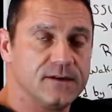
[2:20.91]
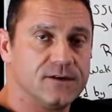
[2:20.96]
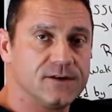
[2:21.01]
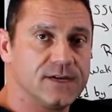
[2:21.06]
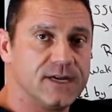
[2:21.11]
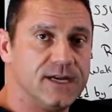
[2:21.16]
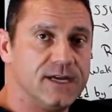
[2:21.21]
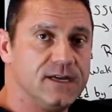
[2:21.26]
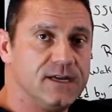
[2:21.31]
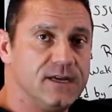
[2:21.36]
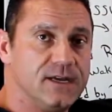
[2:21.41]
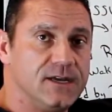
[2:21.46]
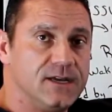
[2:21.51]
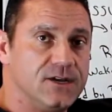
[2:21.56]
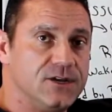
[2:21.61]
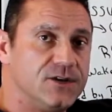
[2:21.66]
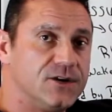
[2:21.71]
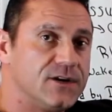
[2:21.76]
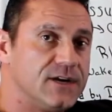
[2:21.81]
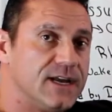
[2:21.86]
okay,
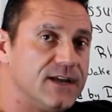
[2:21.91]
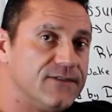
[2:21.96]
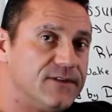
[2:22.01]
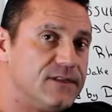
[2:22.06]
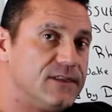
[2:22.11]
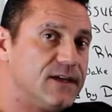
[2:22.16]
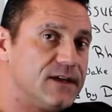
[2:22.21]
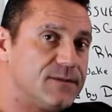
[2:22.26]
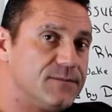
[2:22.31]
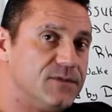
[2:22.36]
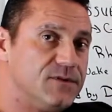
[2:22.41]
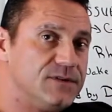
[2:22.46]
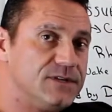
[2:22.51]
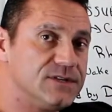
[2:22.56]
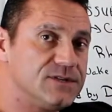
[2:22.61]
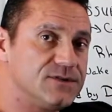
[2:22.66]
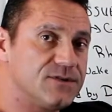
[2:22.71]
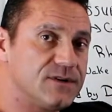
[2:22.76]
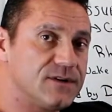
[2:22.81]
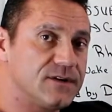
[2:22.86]
you're gonna have like a mood
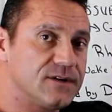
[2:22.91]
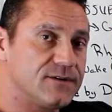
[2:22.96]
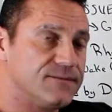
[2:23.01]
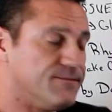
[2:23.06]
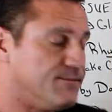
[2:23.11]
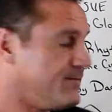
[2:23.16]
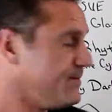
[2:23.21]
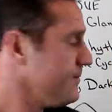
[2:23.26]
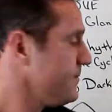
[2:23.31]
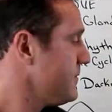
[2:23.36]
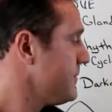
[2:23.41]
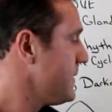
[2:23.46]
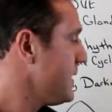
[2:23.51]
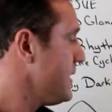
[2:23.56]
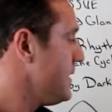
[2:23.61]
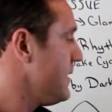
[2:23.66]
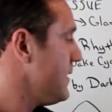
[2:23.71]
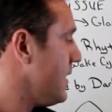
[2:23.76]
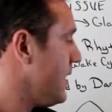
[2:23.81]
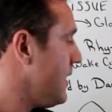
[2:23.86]
disorder.
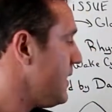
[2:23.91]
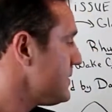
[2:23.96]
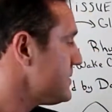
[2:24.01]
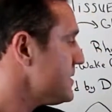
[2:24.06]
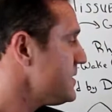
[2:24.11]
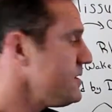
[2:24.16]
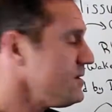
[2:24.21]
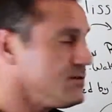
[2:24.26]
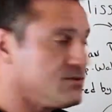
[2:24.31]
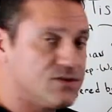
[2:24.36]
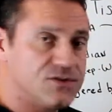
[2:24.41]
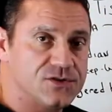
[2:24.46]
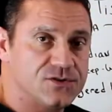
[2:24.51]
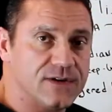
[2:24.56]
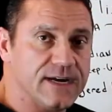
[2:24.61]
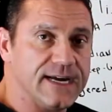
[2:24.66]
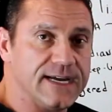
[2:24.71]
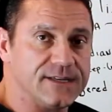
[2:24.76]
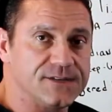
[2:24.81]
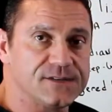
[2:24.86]
Also too,
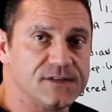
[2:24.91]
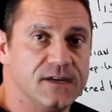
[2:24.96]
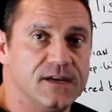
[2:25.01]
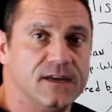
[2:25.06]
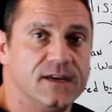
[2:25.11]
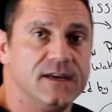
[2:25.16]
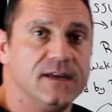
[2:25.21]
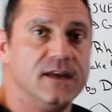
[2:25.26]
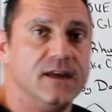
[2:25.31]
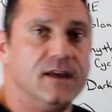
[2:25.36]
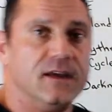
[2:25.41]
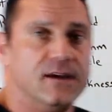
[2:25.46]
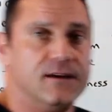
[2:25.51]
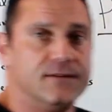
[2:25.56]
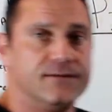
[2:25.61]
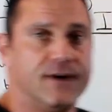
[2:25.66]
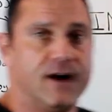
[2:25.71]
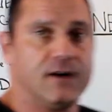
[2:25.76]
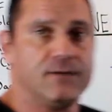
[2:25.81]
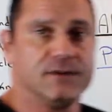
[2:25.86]
stress,
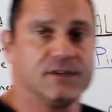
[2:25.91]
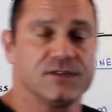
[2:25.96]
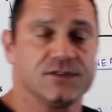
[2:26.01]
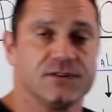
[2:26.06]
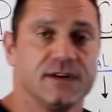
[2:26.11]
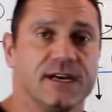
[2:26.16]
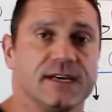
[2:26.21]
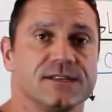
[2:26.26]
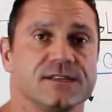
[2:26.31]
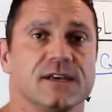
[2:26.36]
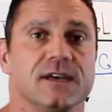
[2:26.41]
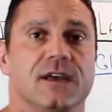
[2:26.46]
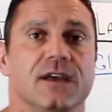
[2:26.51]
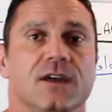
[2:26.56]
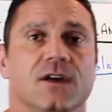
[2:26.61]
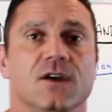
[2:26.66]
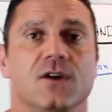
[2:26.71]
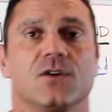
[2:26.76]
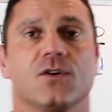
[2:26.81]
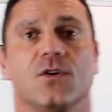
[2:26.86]
involved with stress.
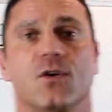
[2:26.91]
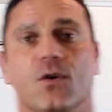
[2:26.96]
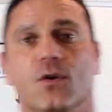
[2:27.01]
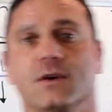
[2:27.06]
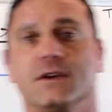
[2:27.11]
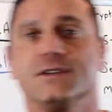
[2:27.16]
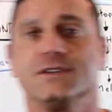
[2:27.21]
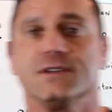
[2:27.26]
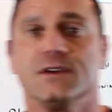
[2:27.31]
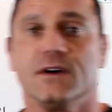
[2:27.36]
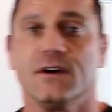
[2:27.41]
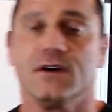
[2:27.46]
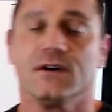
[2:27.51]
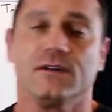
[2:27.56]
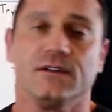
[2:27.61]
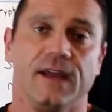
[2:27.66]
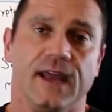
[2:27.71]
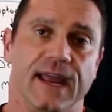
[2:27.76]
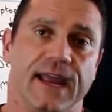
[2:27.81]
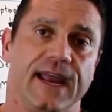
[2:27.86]

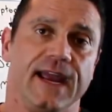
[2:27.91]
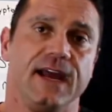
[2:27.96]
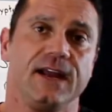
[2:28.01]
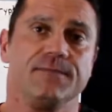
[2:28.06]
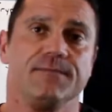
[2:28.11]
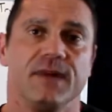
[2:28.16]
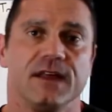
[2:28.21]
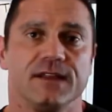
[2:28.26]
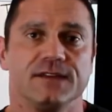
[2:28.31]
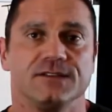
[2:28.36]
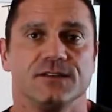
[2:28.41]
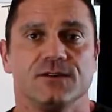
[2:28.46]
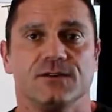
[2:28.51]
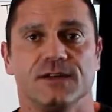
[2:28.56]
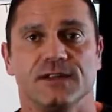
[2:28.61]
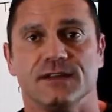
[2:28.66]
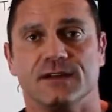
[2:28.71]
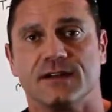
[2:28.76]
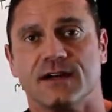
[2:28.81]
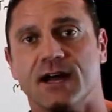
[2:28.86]
Cortisol and
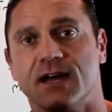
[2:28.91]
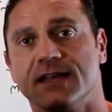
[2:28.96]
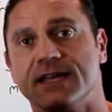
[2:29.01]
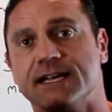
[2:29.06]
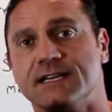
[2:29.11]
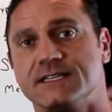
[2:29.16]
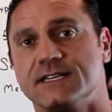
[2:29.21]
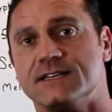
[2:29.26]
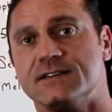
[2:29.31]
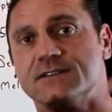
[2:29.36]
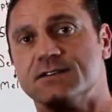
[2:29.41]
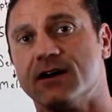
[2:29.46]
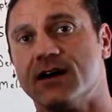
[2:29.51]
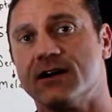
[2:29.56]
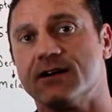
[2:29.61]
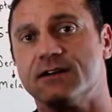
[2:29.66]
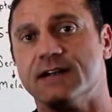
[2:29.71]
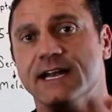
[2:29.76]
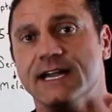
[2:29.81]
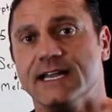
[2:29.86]
melatonin, they're kind of like a
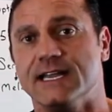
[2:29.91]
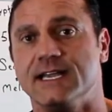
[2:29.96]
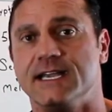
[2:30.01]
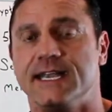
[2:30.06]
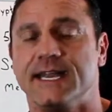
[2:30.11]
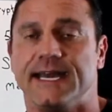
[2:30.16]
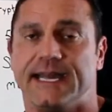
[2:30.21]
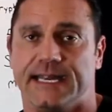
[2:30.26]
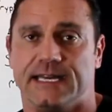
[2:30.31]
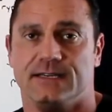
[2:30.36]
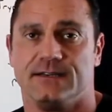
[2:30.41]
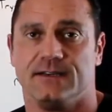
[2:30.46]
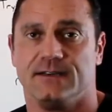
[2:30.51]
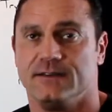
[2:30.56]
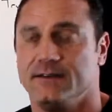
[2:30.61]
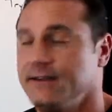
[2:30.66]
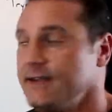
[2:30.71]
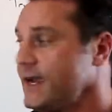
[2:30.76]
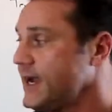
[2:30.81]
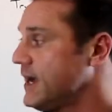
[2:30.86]
teeter-totter at night.
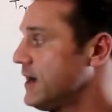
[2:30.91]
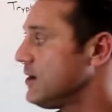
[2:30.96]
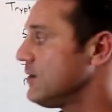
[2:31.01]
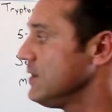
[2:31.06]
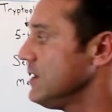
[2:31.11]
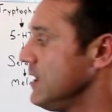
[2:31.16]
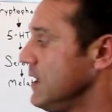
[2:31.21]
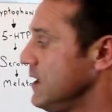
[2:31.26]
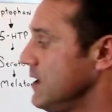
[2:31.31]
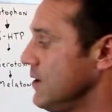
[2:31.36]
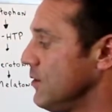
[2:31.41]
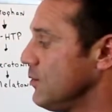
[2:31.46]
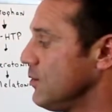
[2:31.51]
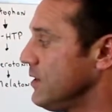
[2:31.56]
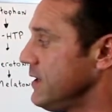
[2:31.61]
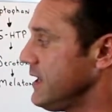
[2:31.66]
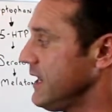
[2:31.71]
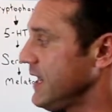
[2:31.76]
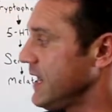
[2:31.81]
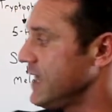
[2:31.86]
Now,
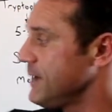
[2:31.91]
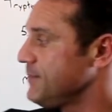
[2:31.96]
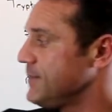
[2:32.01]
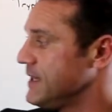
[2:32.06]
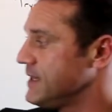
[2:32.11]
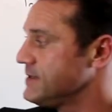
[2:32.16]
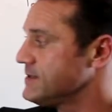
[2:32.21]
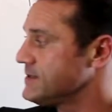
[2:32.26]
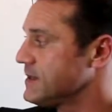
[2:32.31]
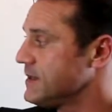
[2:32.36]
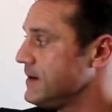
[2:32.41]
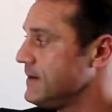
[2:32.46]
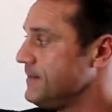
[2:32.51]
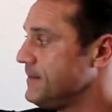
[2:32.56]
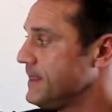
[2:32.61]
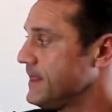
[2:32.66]
what happens,